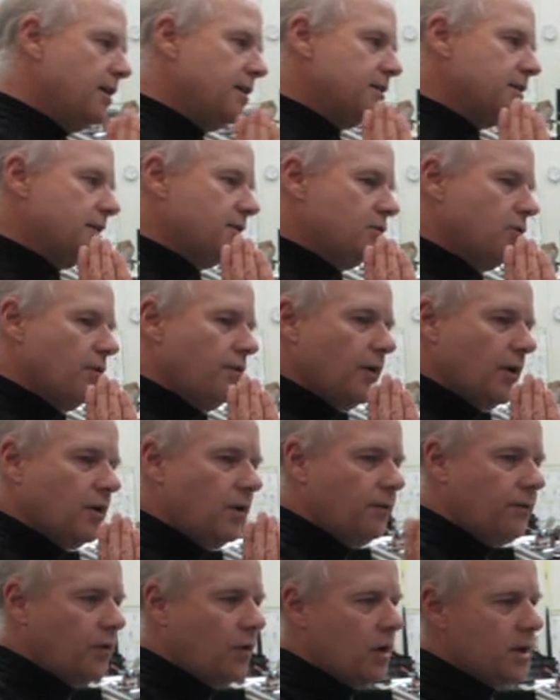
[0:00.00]

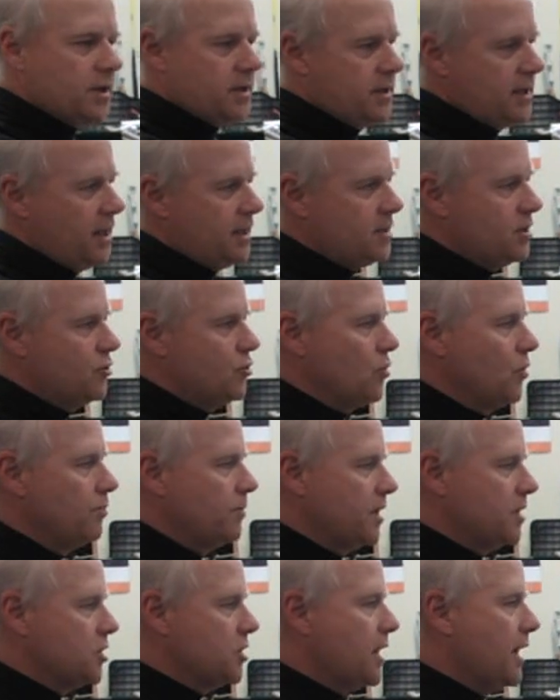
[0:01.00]
Centrifugal force does
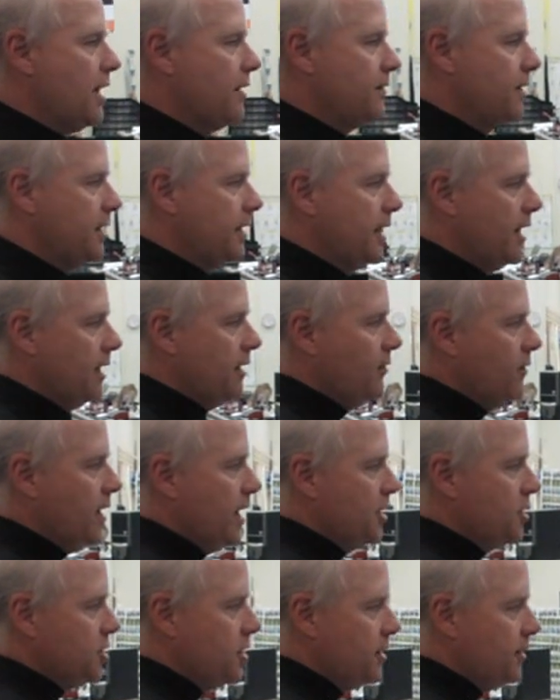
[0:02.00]
droop the shaft in that
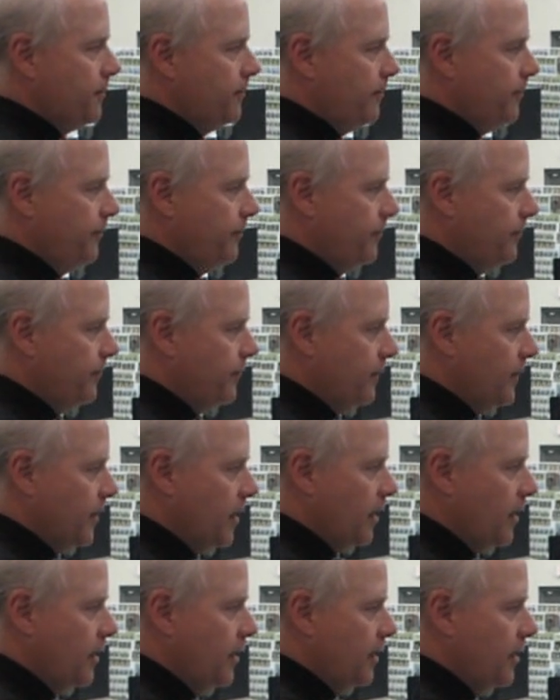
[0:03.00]
direction.
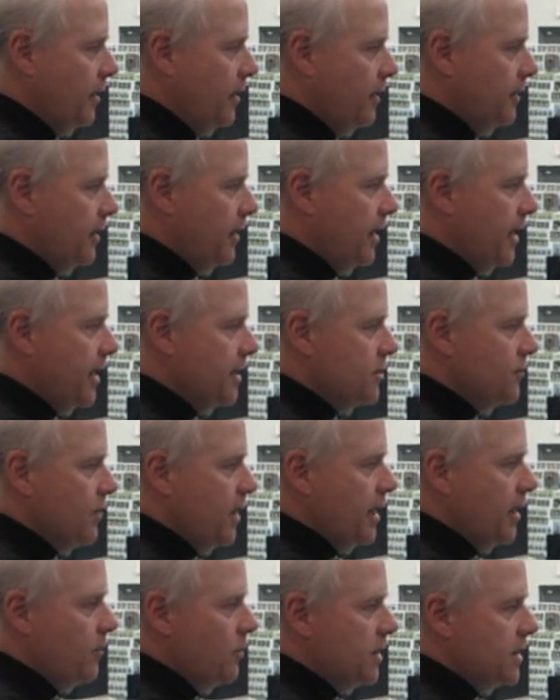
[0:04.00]
The next
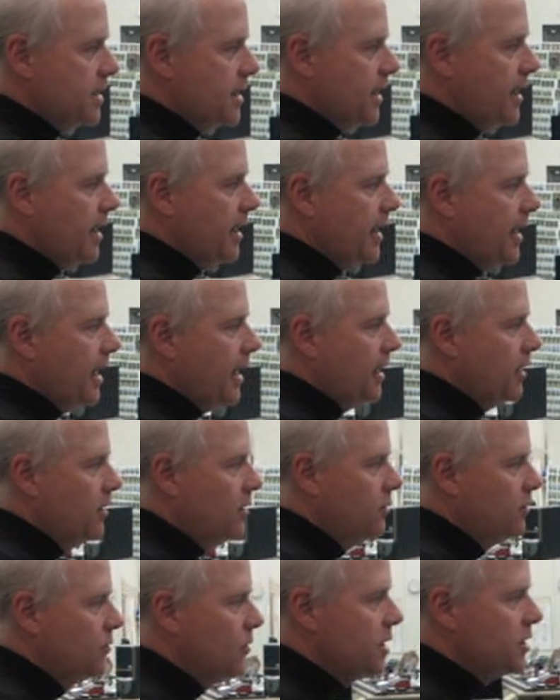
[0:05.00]
reading was kick
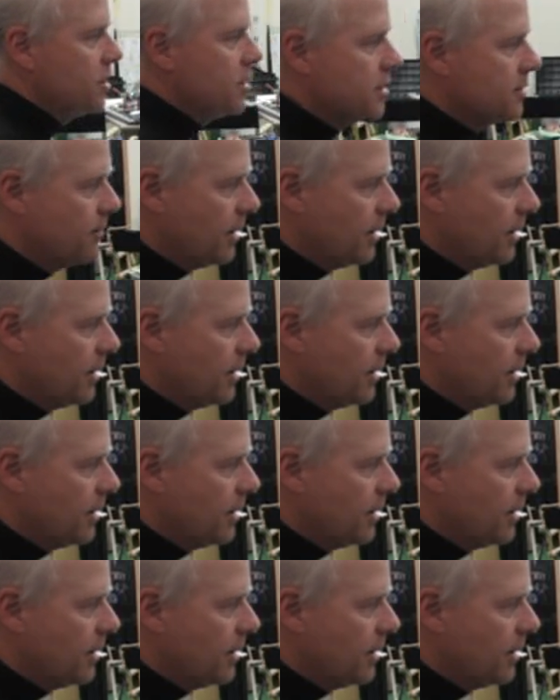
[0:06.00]
angle, which is